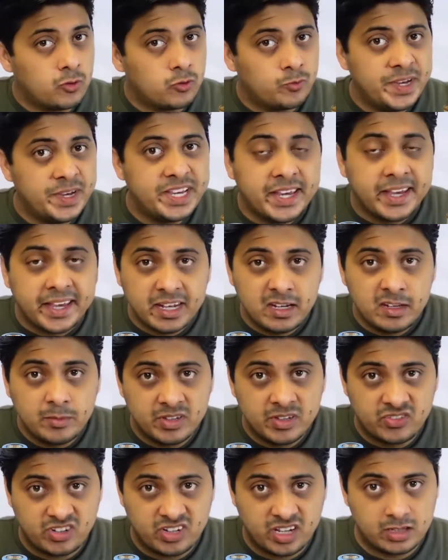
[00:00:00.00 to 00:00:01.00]
making any
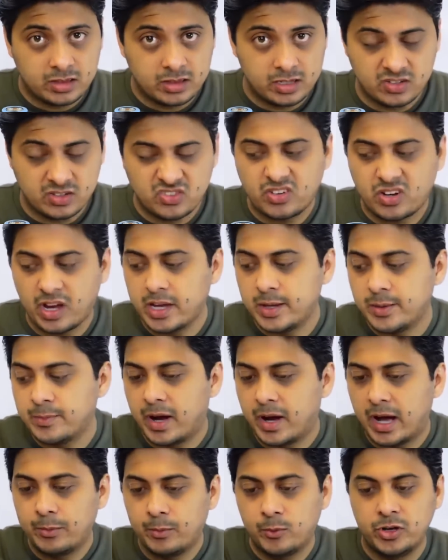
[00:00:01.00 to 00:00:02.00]
mistake, this time
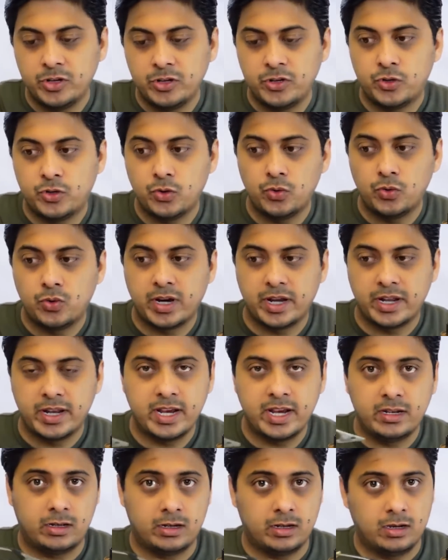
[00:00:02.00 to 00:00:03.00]
I'm going to
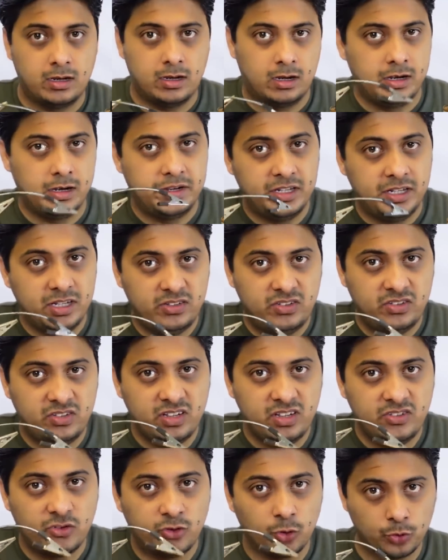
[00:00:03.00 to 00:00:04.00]
connect a
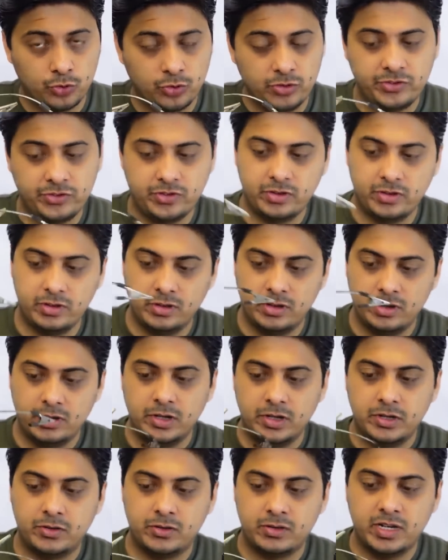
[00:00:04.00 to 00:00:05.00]
DC source
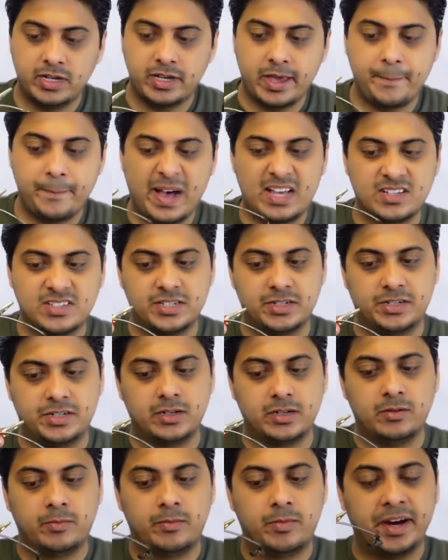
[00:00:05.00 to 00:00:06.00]
to the
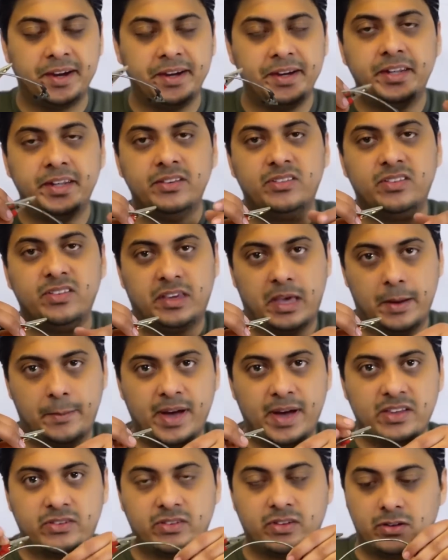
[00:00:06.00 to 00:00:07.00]
capacitor, my DC
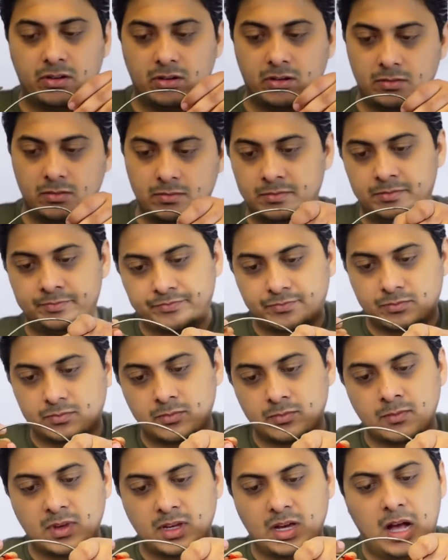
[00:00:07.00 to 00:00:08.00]
capacitor.
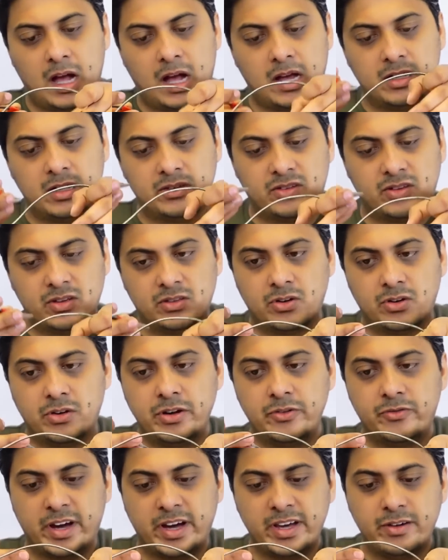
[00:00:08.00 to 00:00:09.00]
And it's a
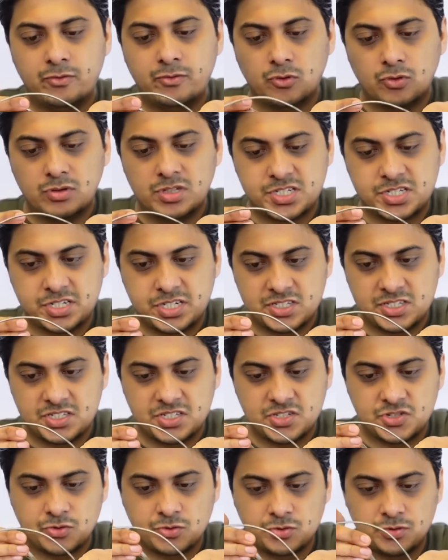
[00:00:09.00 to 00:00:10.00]
35 volts
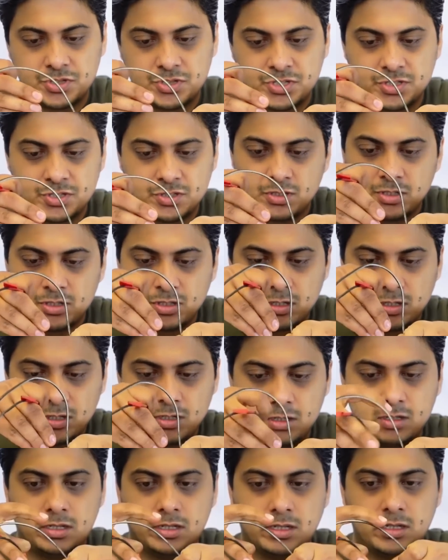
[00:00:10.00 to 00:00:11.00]
DC source.
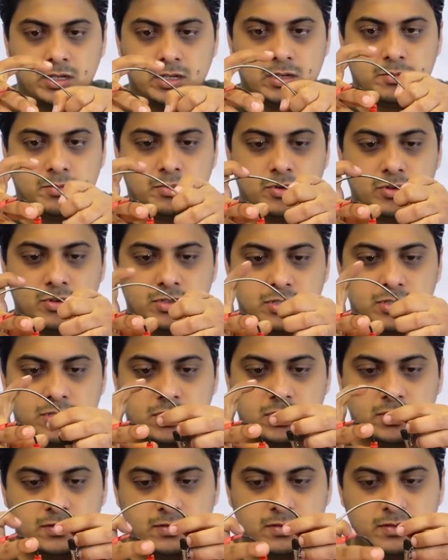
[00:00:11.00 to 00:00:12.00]
Yeah,
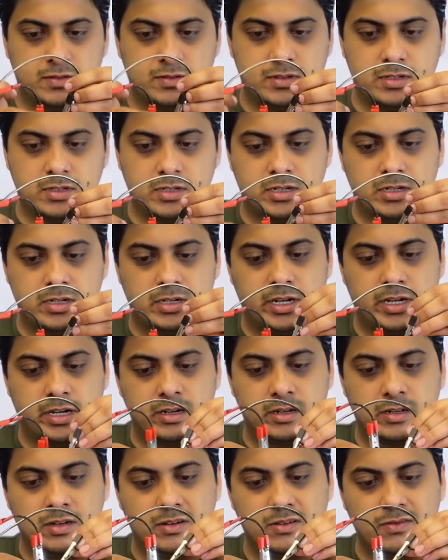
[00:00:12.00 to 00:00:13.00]
positive and
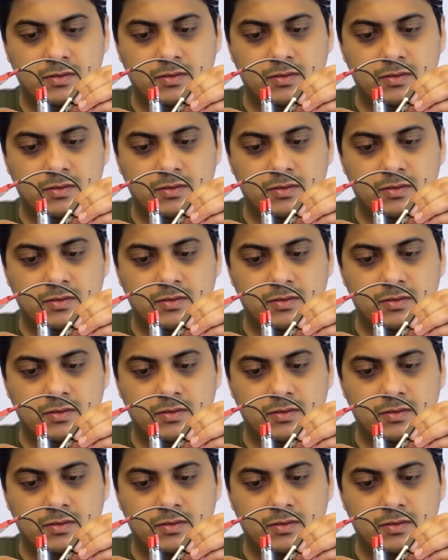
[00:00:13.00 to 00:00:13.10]
negative.